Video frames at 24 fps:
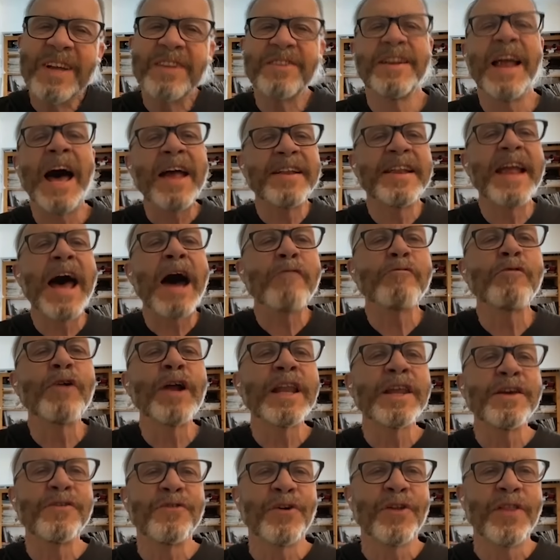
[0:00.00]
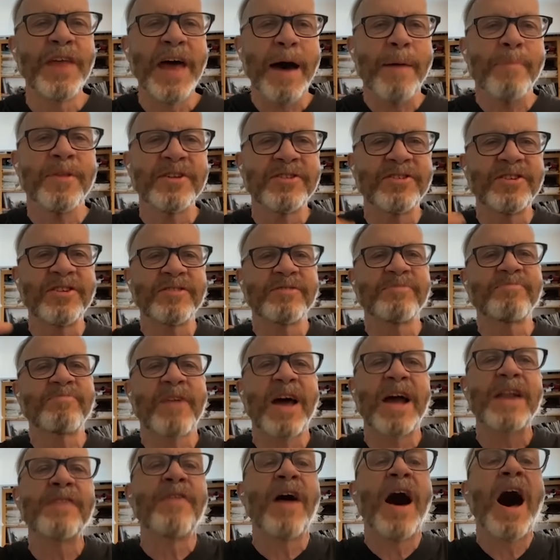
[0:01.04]
Not really for them. This is
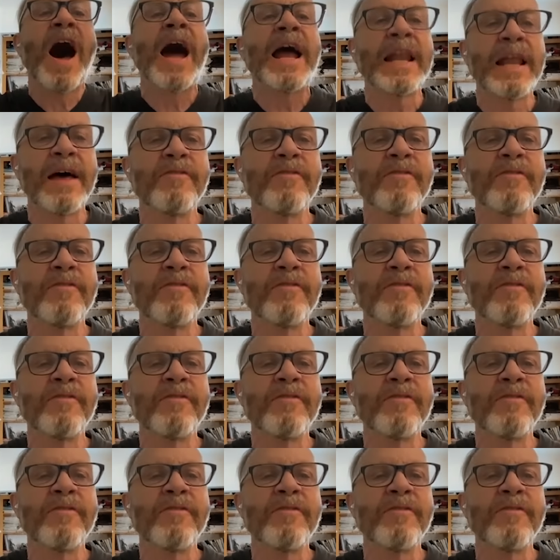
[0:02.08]
kind of a high